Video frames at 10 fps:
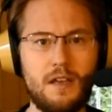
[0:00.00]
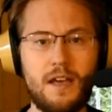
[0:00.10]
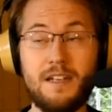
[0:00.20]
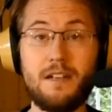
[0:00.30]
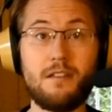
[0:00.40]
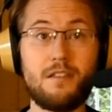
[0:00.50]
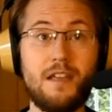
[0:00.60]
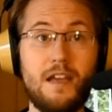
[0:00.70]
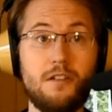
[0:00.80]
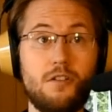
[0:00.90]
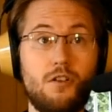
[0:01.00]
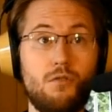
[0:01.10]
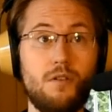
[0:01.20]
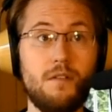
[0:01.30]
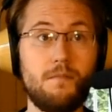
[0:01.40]
I didn't stand
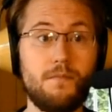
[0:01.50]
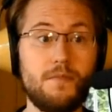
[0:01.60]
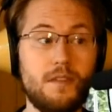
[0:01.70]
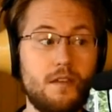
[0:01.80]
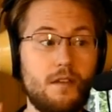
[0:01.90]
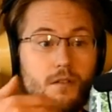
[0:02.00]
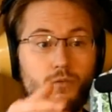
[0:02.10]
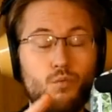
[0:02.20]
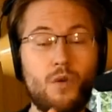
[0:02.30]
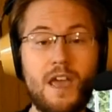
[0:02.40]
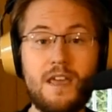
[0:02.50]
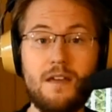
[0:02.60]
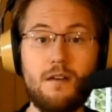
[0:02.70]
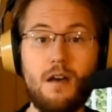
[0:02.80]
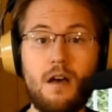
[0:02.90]

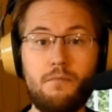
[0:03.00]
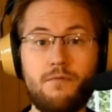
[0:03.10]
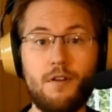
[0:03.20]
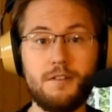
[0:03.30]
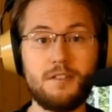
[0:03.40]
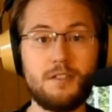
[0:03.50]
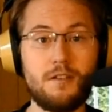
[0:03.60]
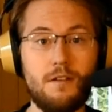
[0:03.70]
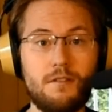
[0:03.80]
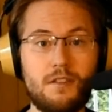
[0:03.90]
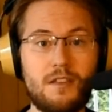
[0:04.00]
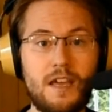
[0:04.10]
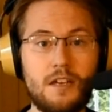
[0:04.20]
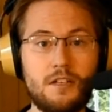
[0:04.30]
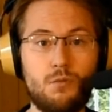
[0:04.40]
way up front of the stage.